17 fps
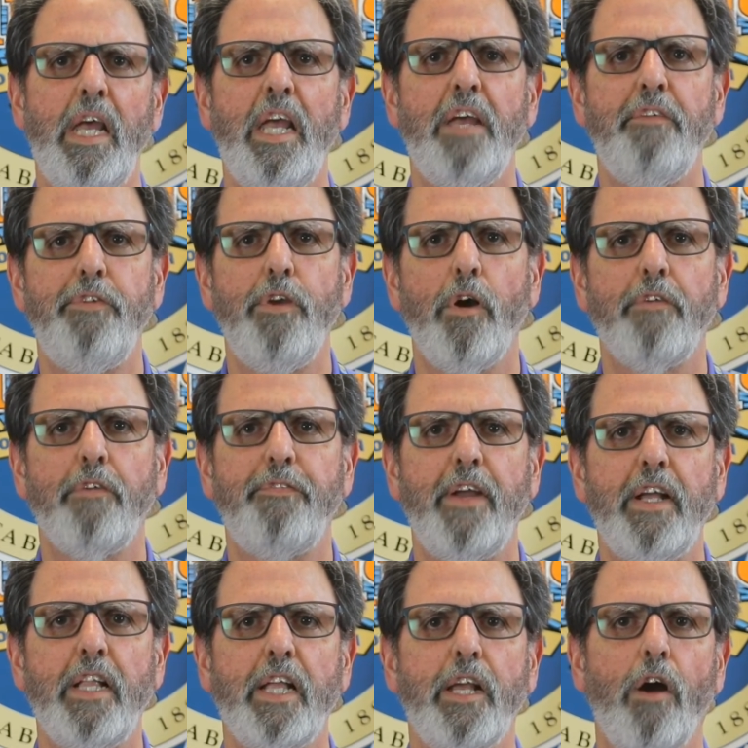If you are
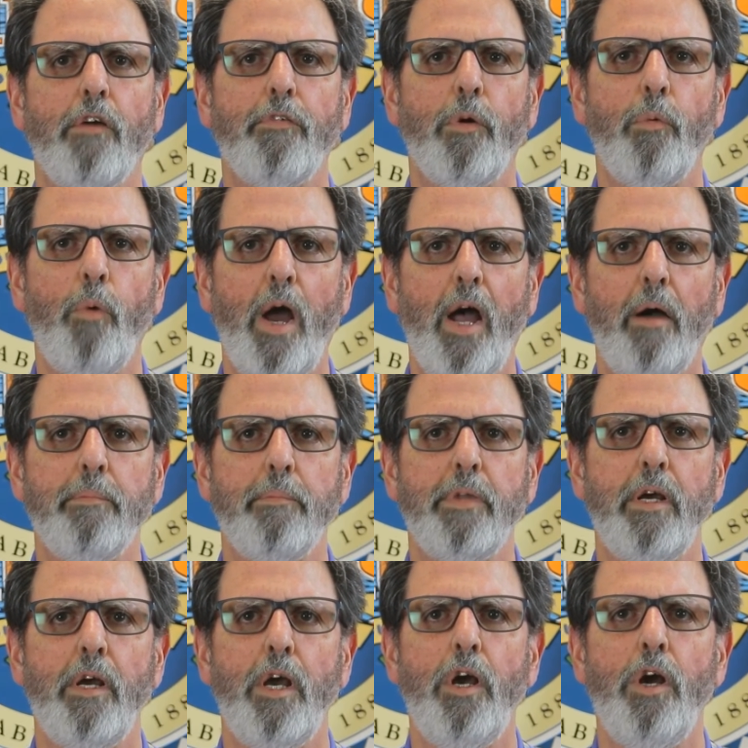feeling
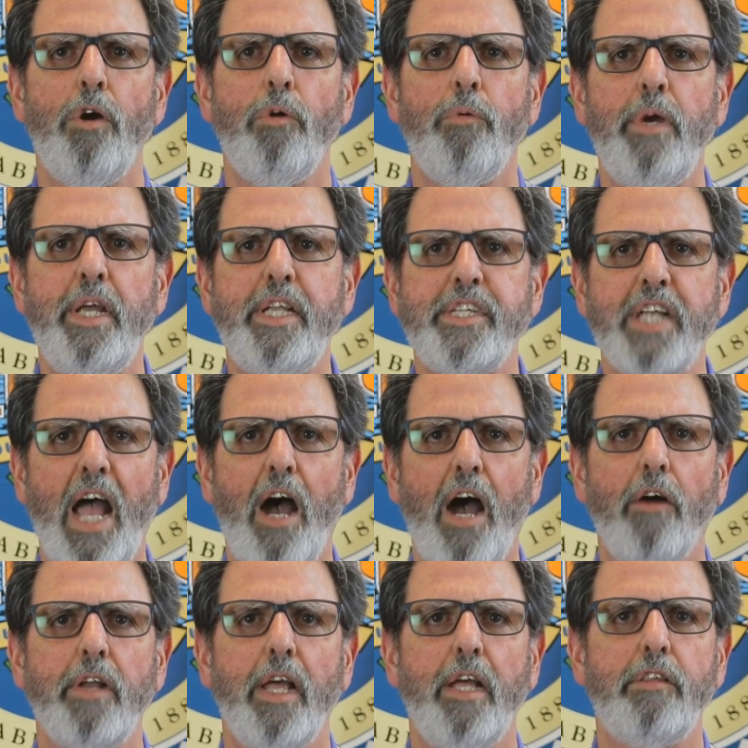overwhelmed, reach
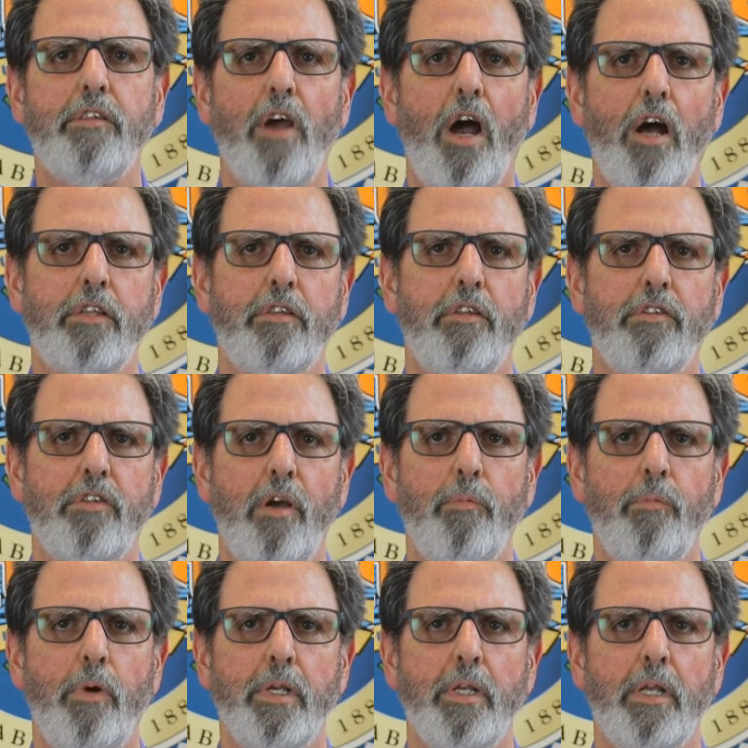out and talk to
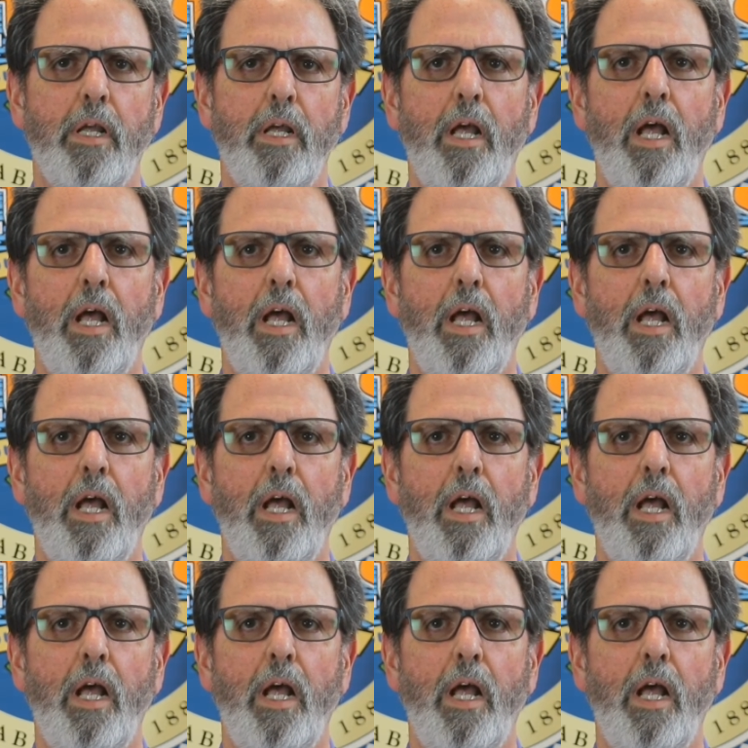someone.